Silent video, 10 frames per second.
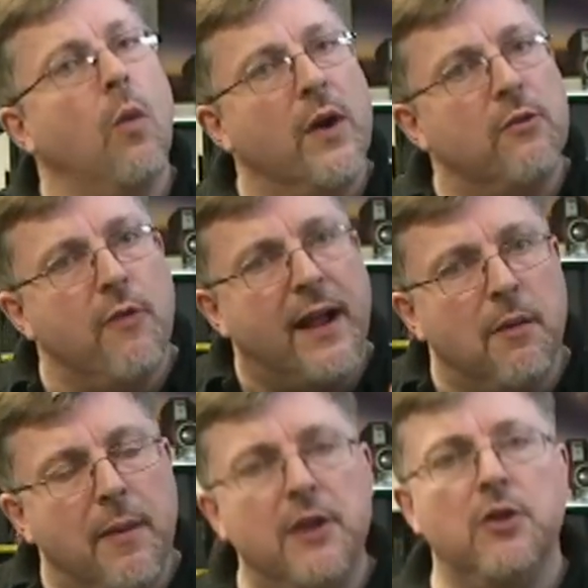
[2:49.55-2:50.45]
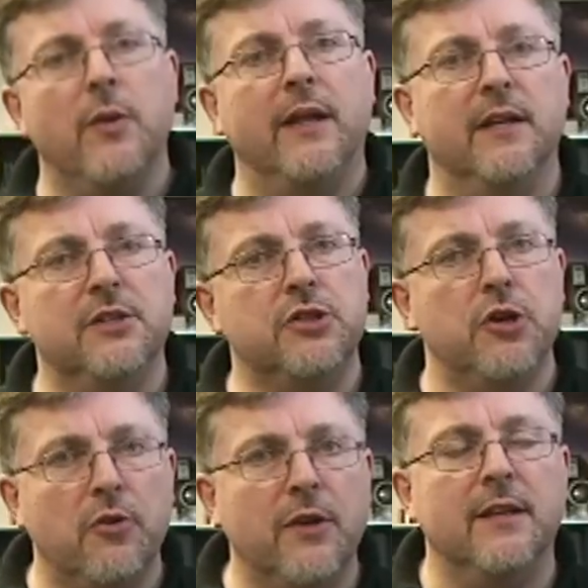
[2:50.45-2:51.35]
we'd recommend doing this
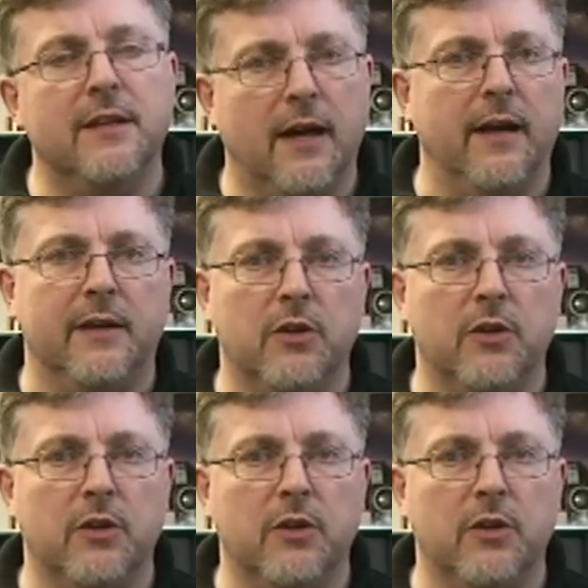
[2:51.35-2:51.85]
during the day.